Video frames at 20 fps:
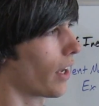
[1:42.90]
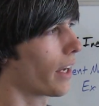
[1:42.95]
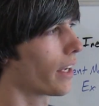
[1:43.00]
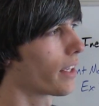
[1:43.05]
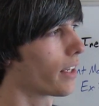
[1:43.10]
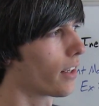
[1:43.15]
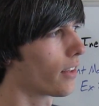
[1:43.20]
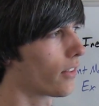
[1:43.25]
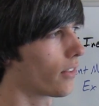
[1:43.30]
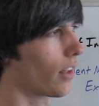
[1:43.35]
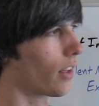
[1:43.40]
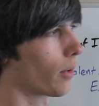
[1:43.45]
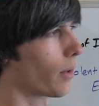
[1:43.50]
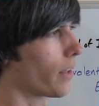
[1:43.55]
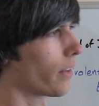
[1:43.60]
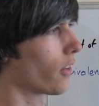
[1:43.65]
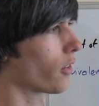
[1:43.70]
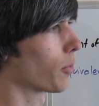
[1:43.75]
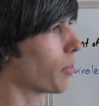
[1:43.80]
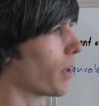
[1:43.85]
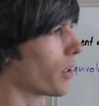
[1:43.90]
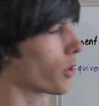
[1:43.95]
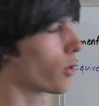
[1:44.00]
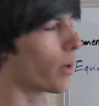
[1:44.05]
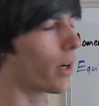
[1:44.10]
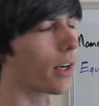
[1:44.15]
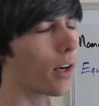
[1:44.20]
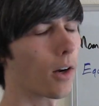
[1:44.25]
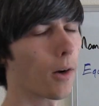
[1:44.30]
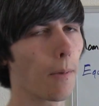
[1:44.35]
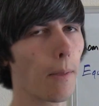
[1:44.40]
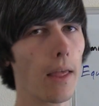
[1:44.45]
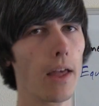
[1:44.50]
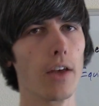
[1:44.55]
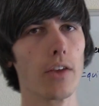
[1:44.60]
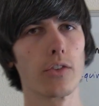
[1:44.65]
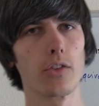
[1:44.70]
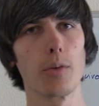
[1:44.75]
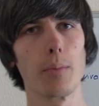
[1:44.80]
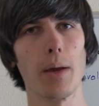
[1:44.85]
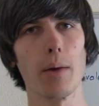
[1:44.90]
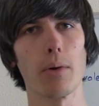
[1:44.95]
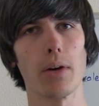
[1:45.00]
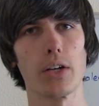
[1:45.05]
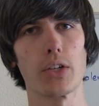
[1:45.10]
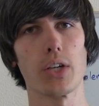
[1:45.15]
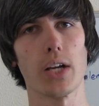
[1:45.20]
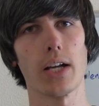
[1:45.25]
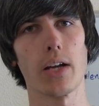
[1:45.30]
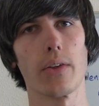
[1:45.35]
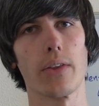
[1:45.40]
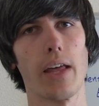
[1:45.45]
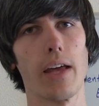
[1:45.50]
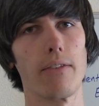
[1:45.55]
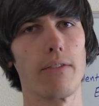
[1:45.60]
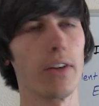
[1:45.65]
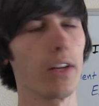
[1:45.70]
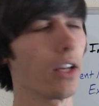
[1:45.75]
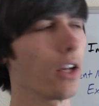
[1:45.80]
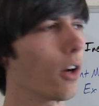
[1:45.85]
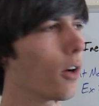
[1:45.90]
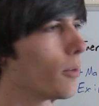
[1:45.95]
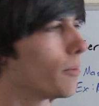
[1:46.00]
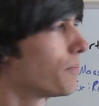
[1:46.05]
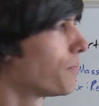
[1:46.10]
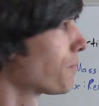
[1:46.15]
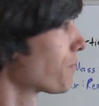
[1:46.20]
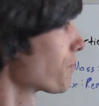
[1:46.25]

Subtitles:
I can accelerate this much quicker. So you may want to check out that video.